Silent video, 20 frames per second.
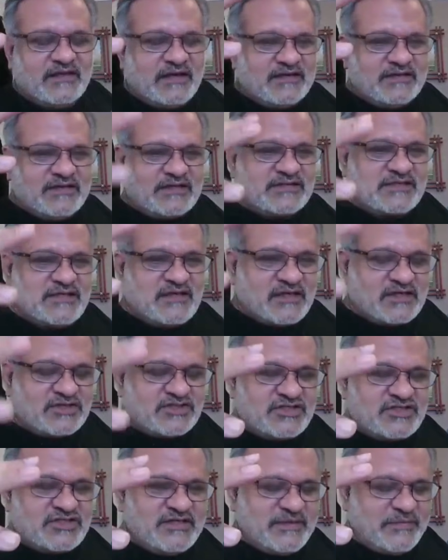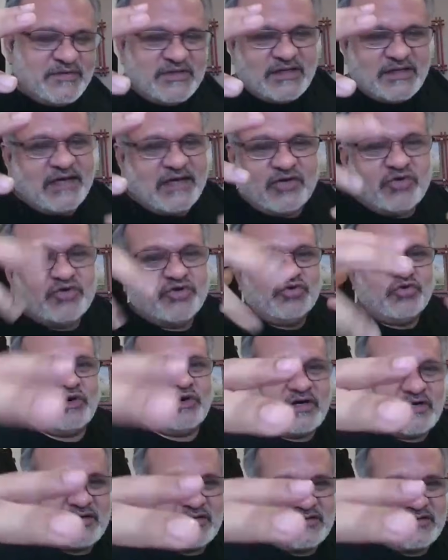and that's largely, I mean, I know you
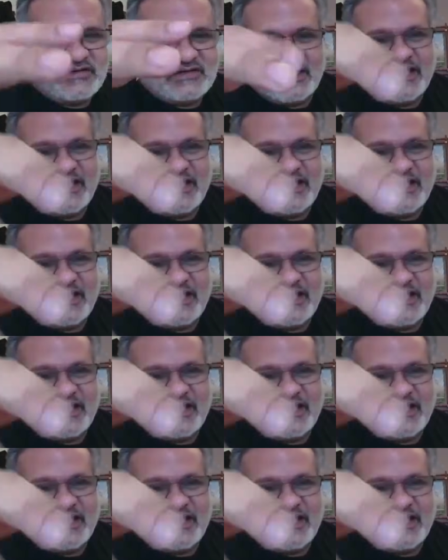are,